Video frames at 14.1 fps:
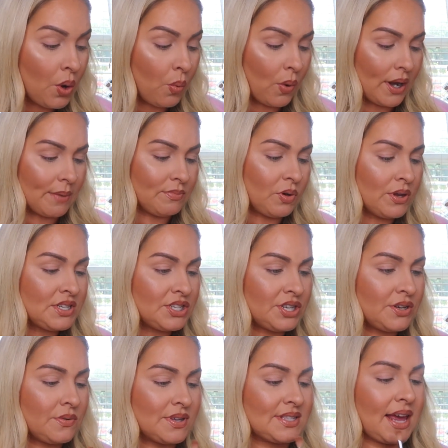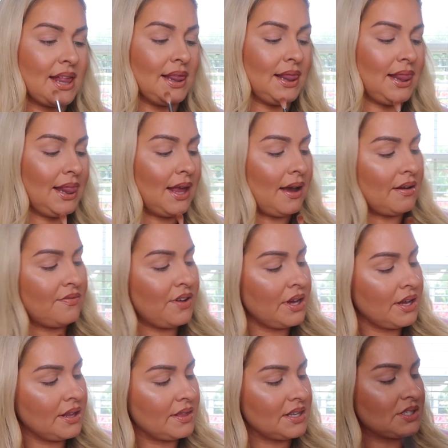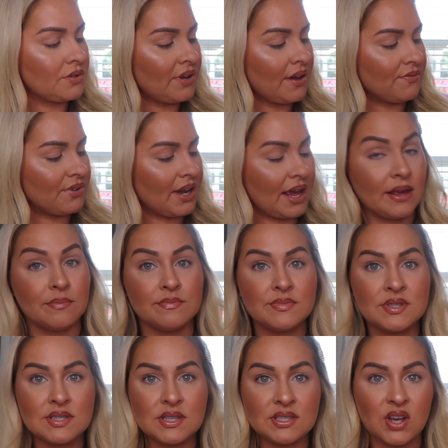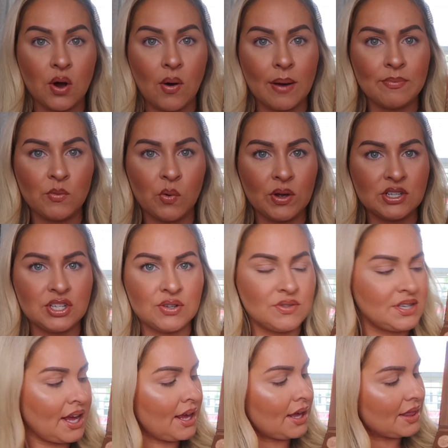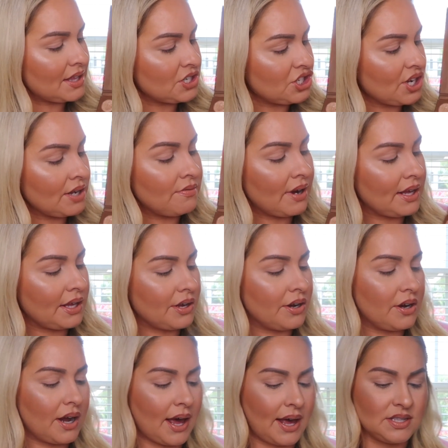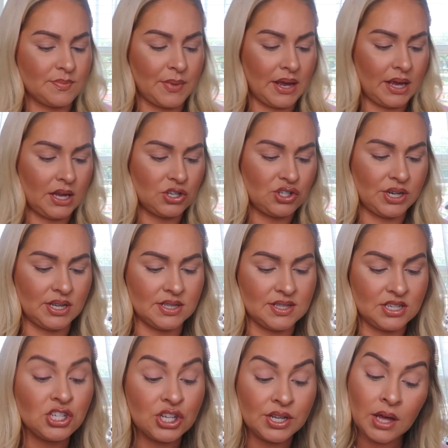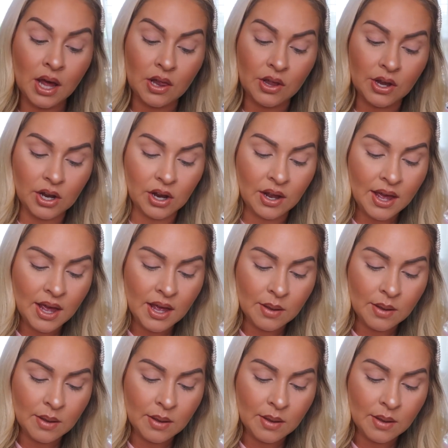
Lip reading: What I'm going to do is, I love, these don't have names, so I'm going to take this shade right here as my transition color.